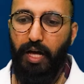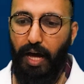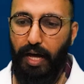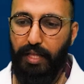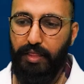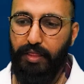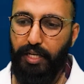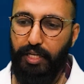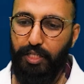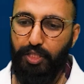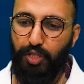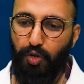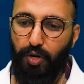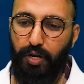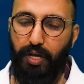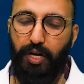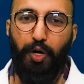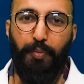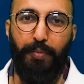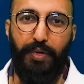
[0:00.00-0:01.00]
And these two
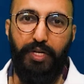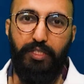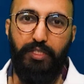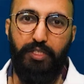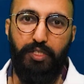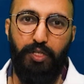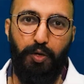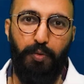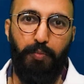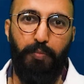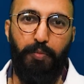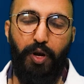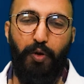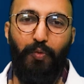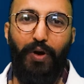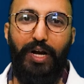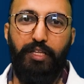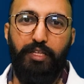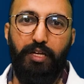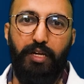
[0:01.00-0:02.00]
ligaments
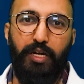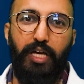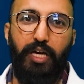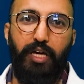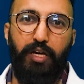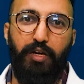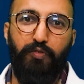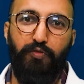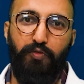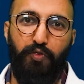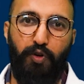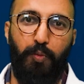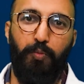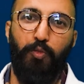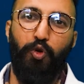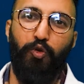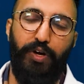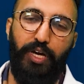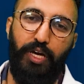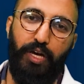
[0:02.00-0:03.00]
prevent the knee from
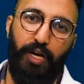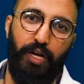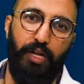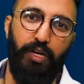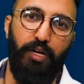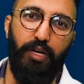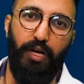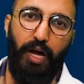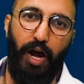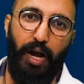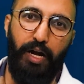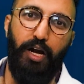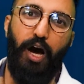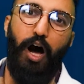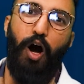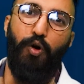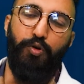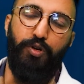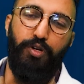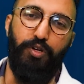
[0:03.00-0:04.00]
moving in and
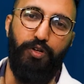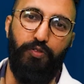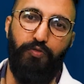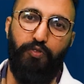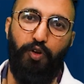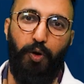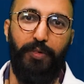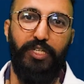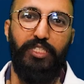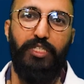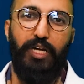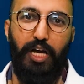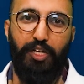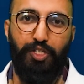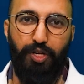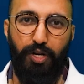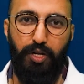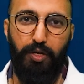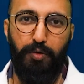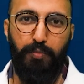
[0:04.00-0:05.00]
out from its
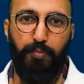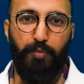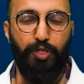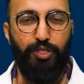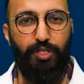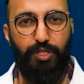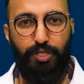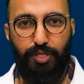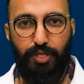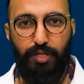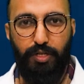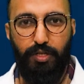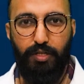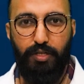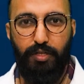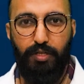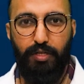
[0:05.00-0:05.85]
natural position.